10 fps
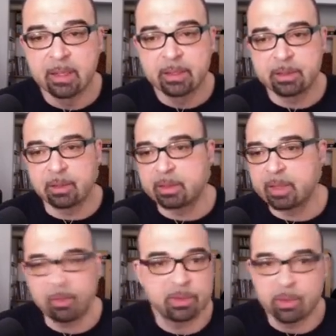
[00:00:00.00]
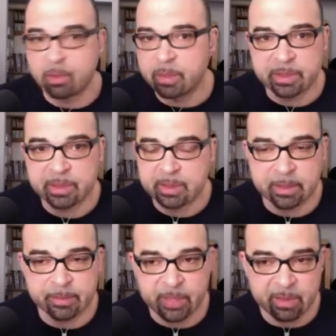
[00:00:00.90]
So that was always
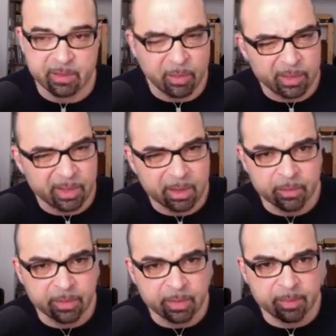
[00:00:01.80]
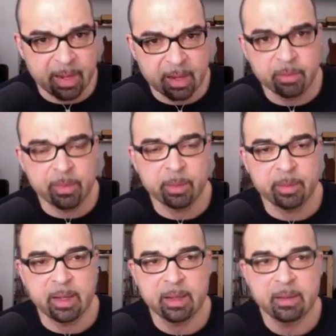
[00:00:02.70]
that's always kind of in the back of my
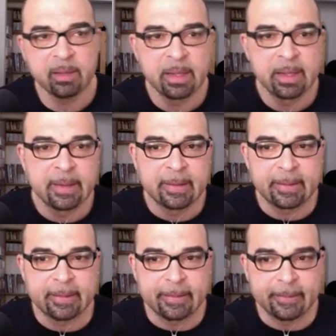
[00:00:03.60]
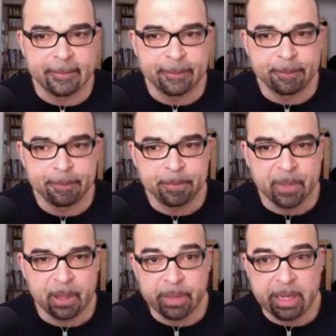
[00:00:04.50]
mind. Um,
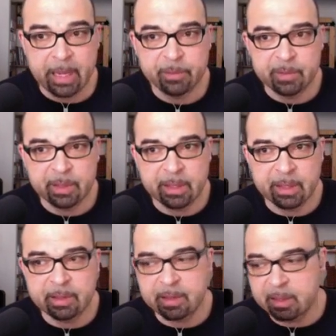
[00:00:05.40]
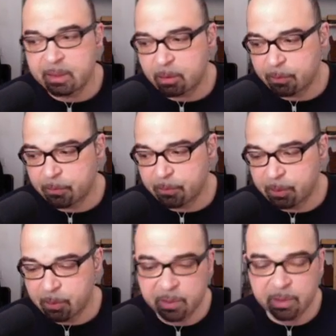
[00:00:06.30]
and perhaps the idea of
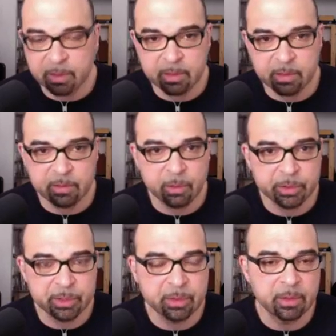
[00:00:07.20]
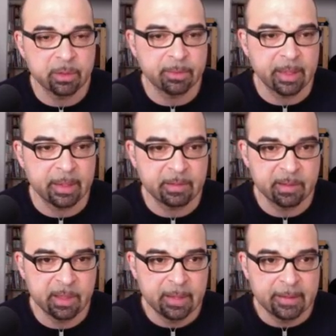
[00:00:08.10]
using distortion on the bass,
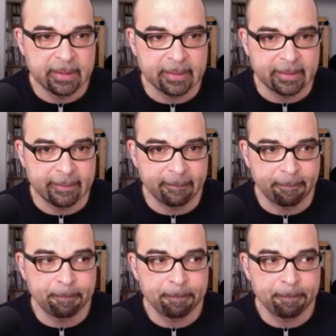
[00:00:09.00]
um,